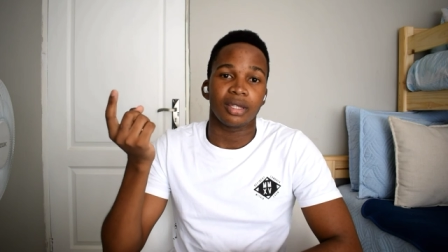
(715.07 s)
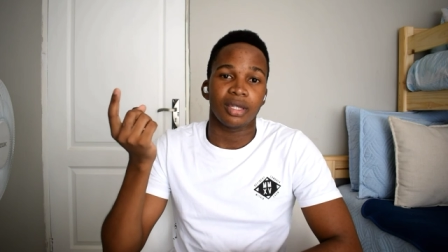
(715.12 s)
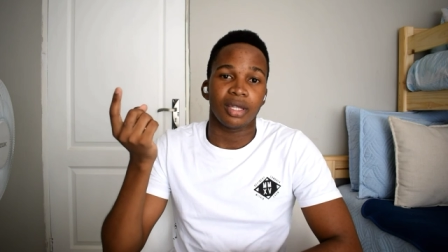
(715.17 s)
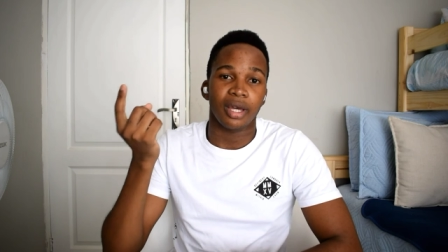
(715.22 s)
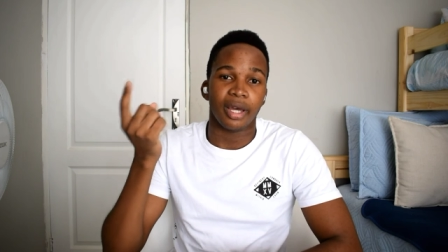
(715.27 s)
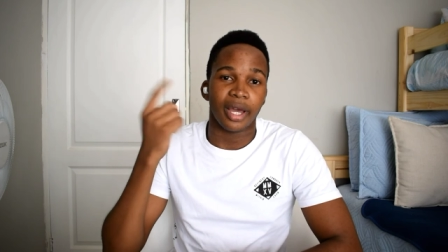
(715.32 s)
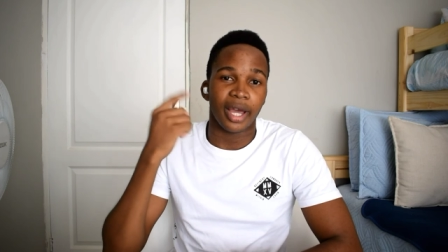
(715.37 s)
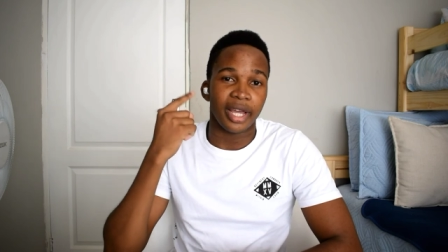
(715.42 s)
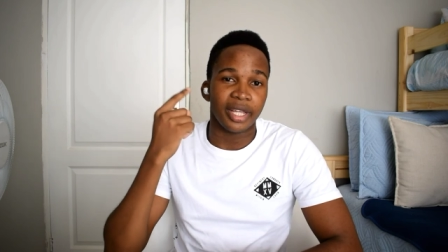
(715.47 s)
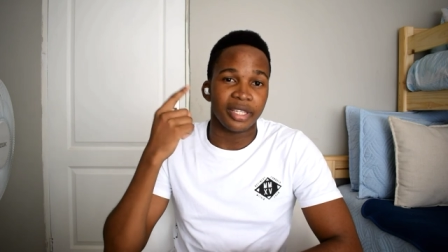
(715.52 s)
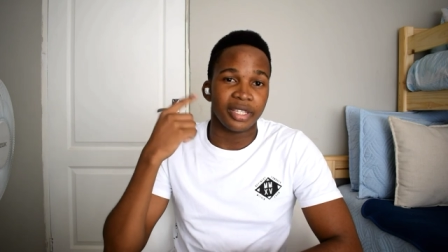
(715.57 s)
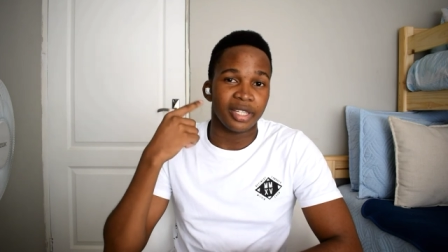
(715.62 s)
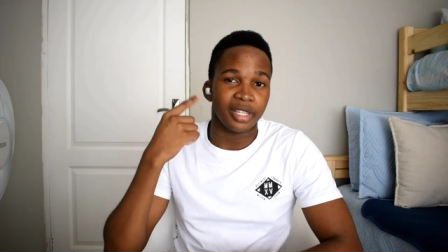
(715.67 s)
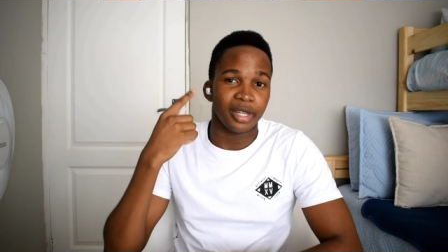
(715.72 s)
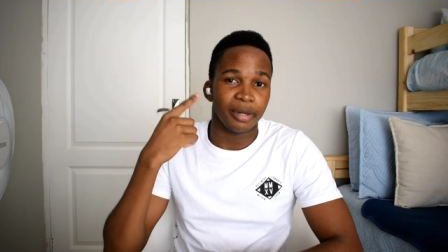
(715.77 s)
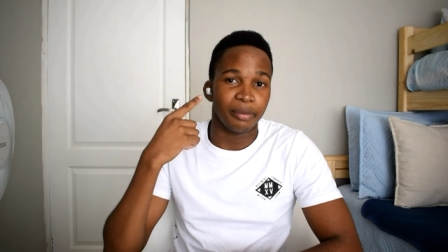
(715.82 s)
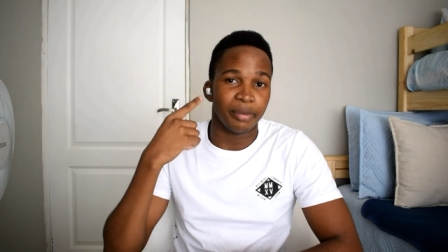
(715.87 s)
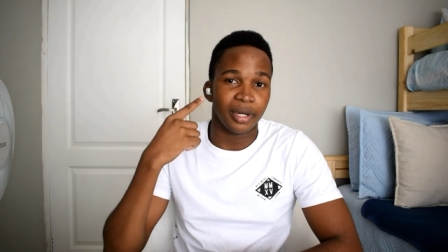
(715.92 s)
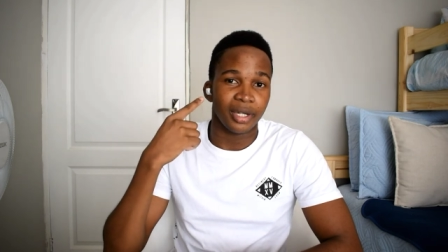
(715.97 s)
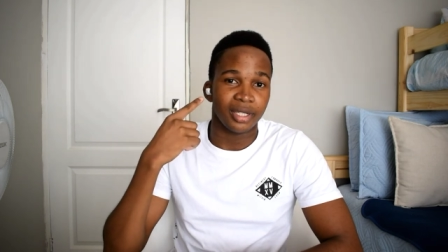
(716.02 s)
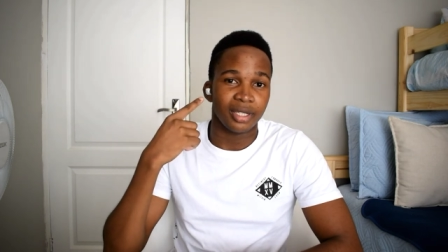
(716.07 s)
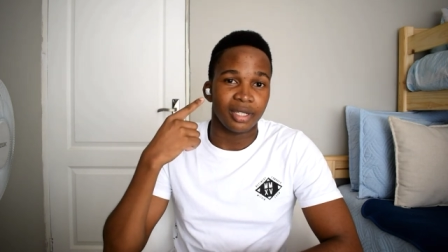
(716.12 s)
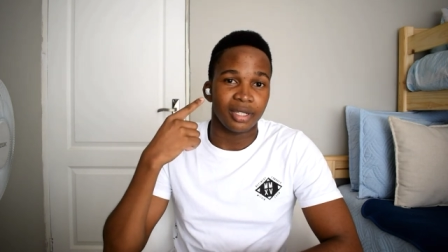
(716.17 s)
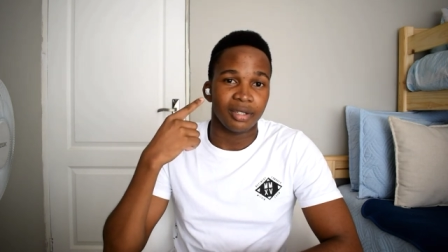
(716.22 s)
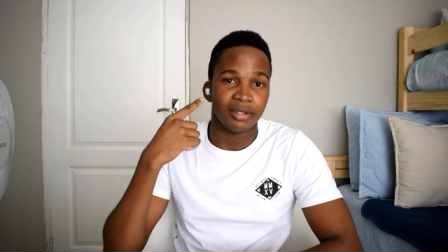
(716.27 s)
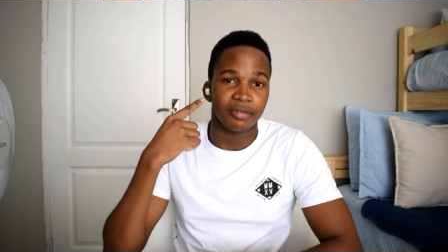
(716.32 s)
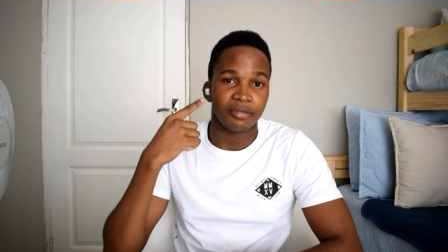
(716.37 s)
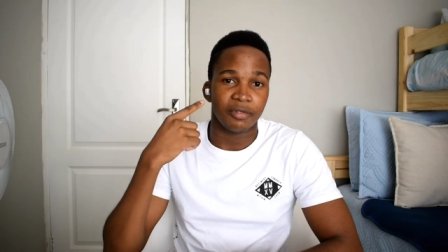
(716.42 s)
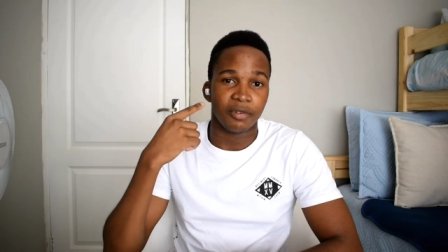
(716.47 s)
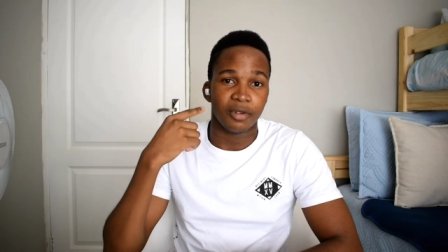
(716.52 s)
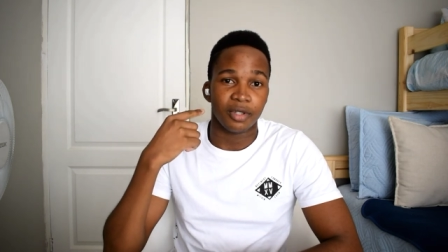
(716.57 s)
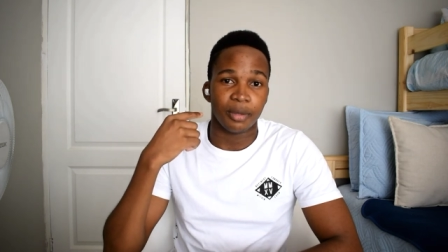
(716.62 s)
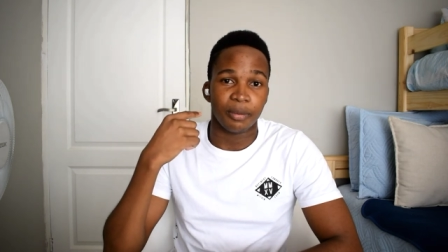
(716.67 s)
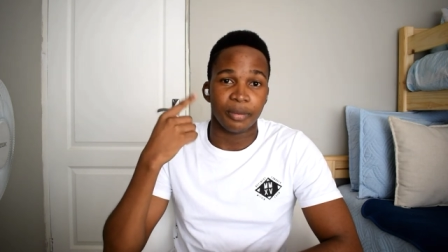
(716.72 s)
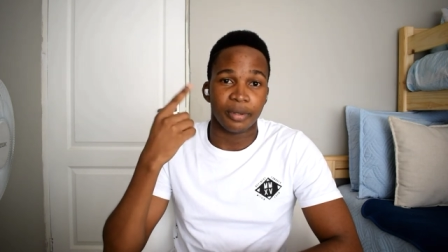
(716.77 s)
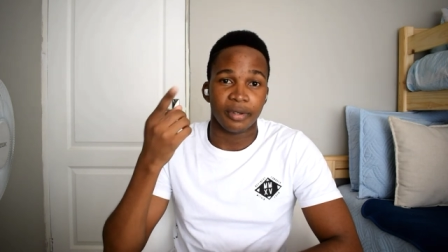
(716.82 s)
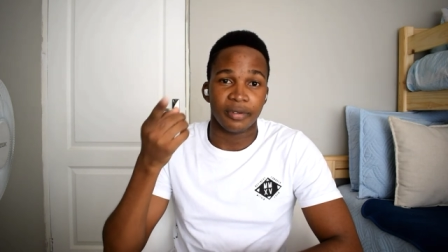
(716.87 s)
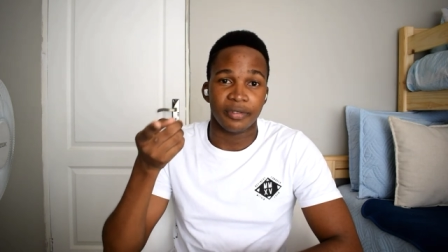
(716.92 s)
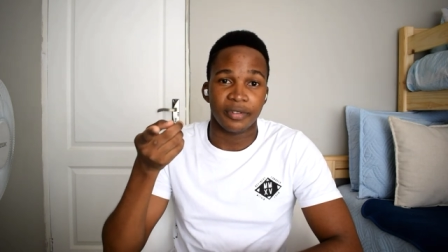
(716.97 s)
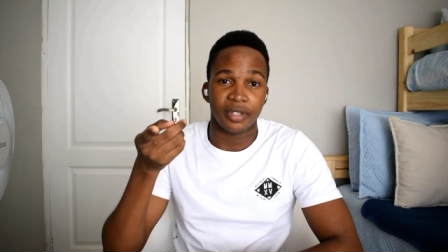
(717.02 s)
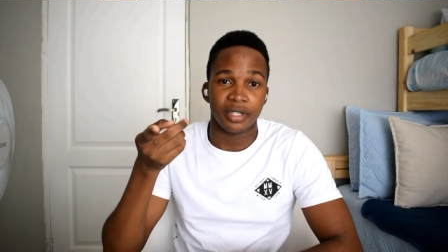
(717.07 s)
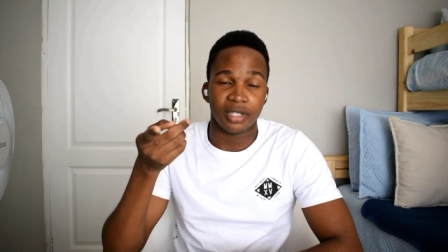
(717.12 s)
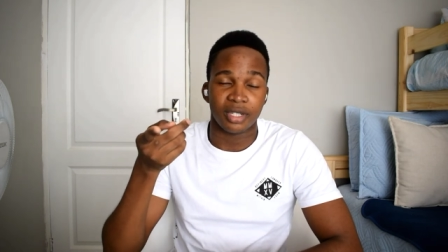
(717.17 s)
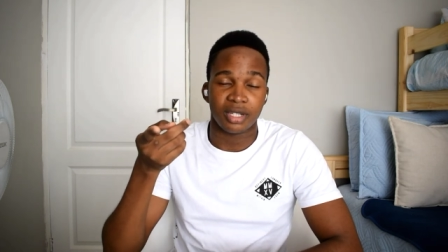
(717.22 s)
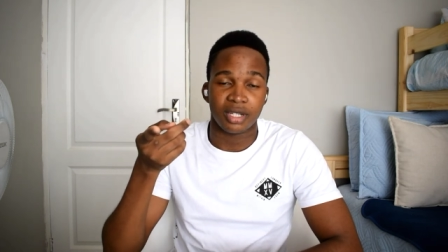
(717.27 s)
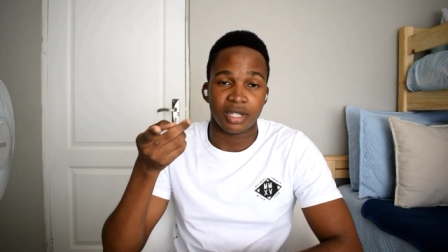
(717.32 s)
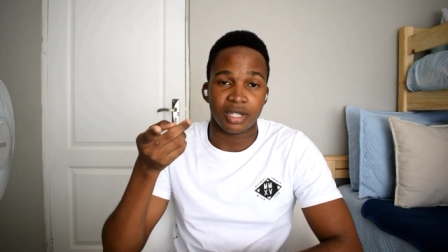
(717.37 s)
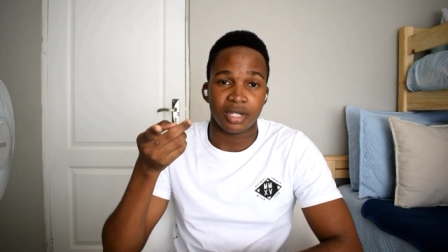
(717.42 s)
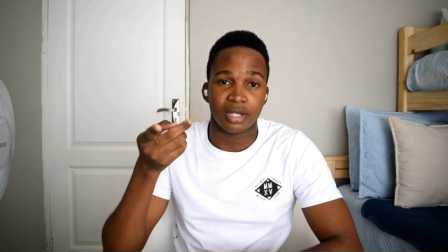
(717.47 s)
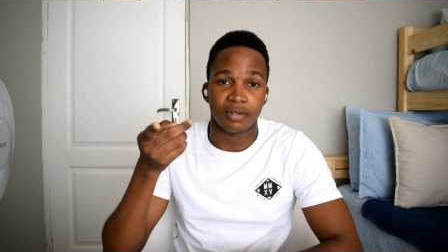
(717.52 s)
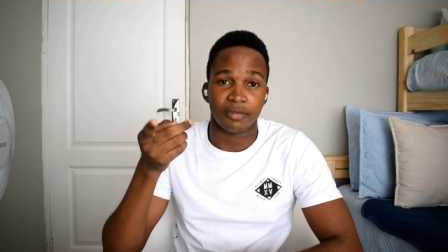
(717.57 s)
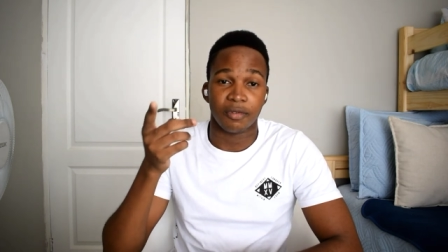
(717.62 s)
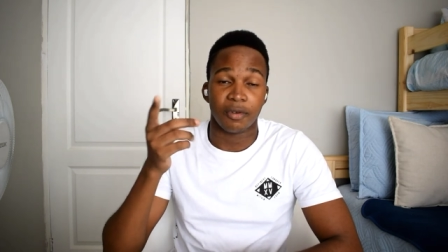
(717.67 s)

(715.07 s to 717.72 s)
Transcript: the right earbud for the previous